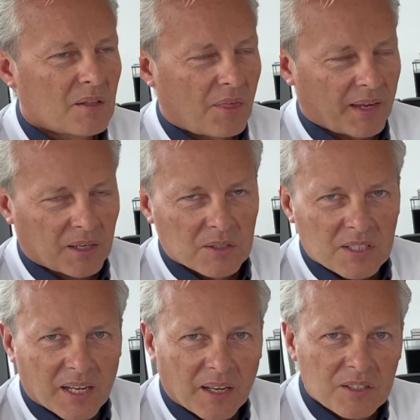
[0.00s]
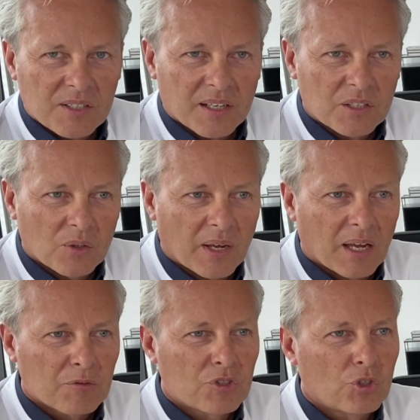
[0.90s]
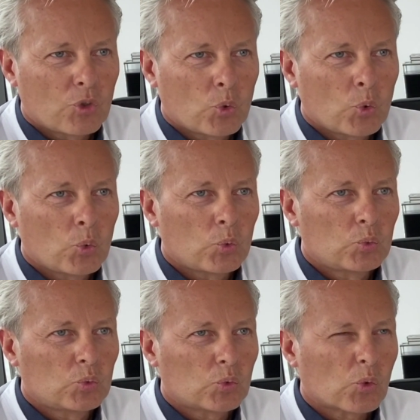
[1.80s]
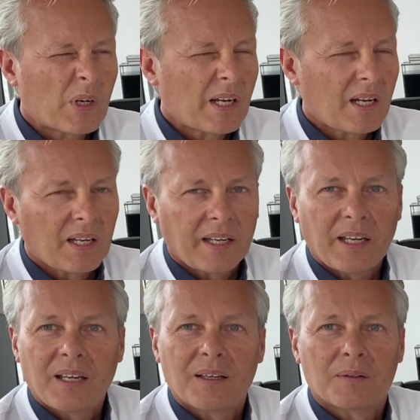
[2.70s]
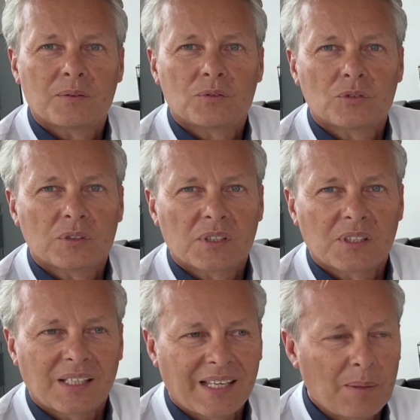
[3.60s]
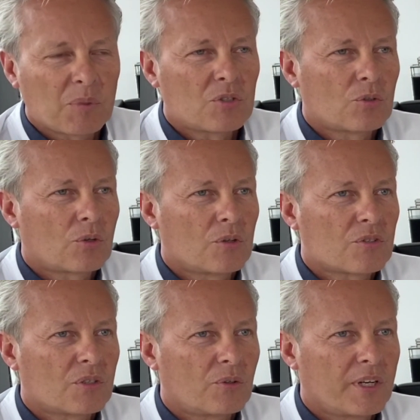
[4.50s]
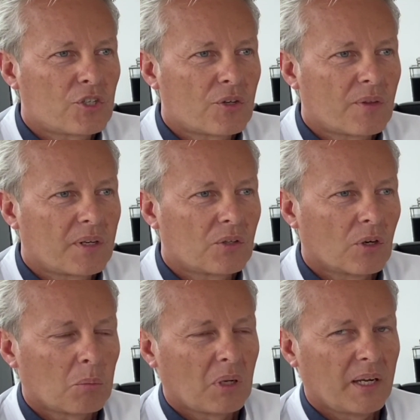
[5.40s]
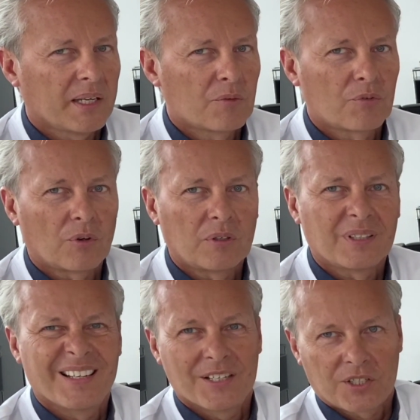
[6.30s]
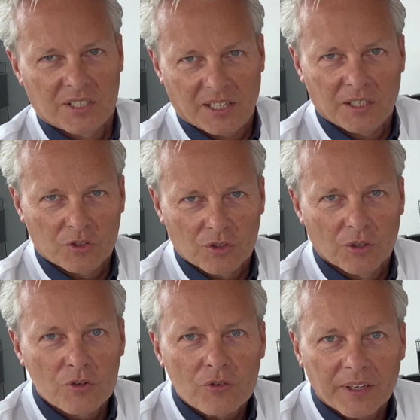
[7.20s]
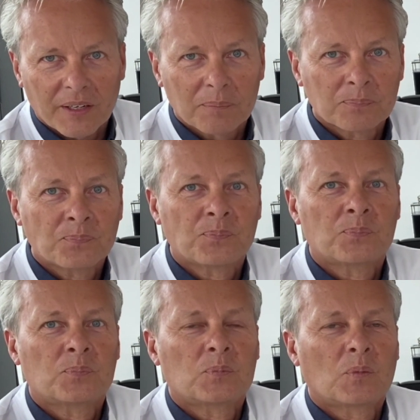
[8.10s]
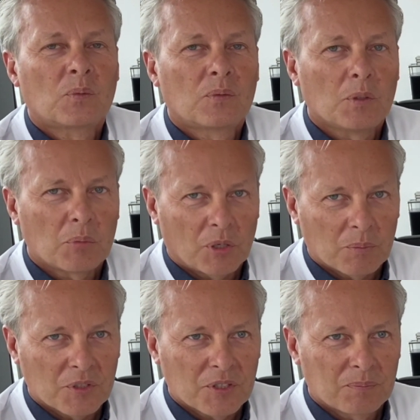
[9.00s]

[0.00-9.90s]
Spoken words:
Second thing is that you have to really keep into consideration that you're applying for an aesthetic surgery department.